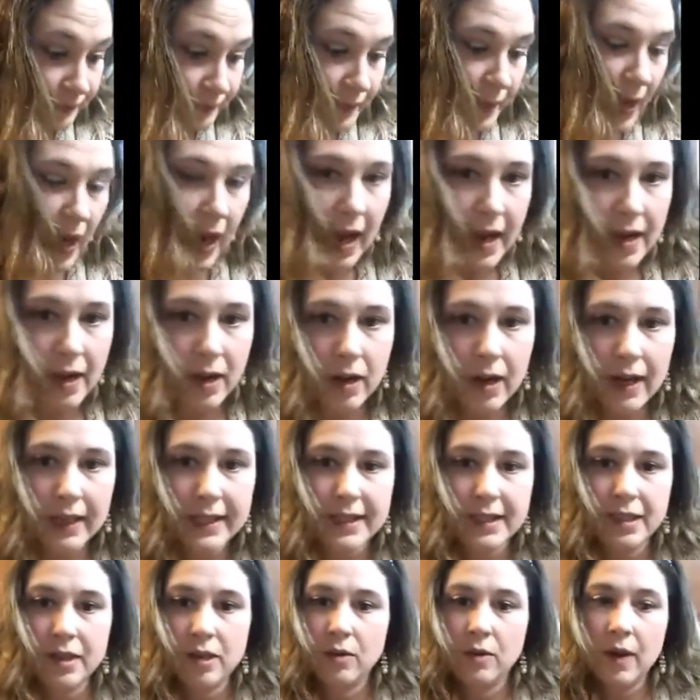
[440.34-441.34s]
I know,
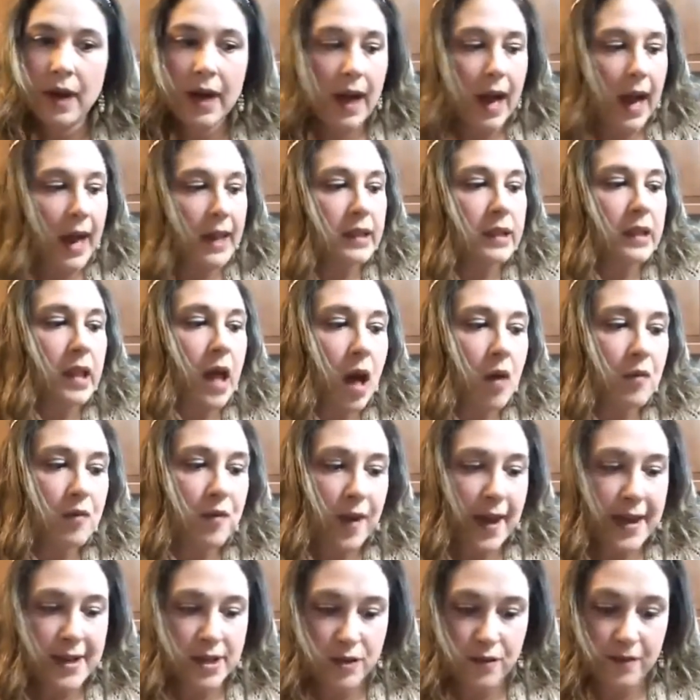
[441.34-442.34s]
you know what? I love
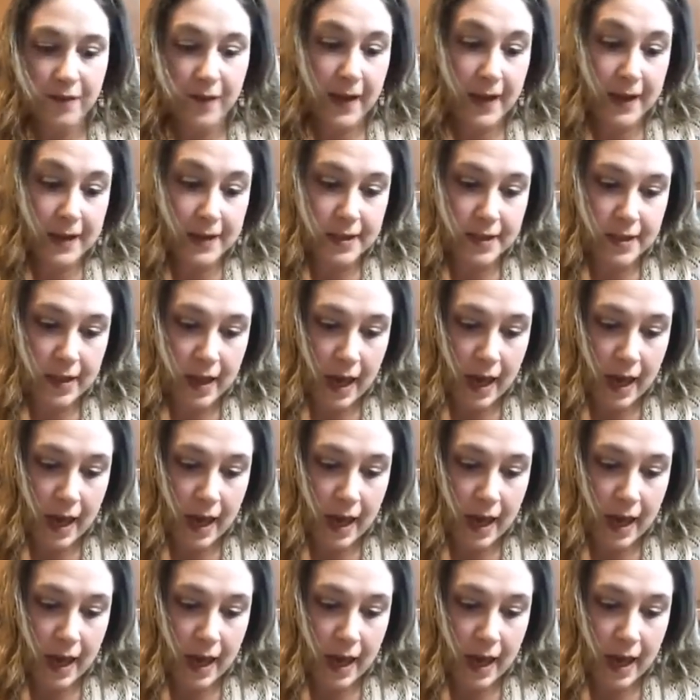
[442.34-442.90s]
fashion picks.